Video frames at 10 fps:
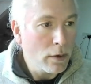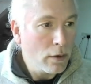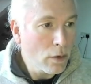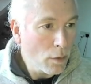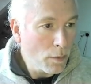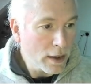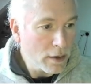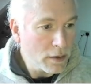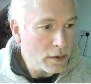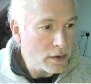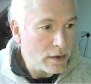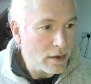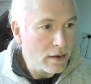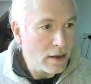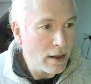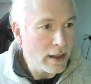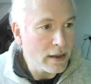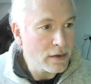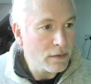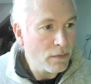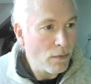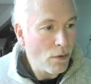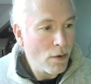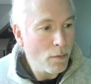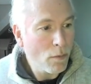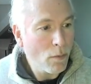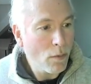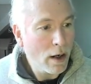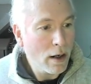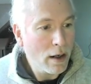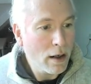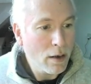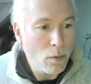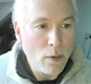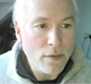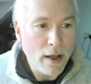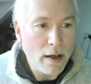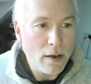normally use delete from without a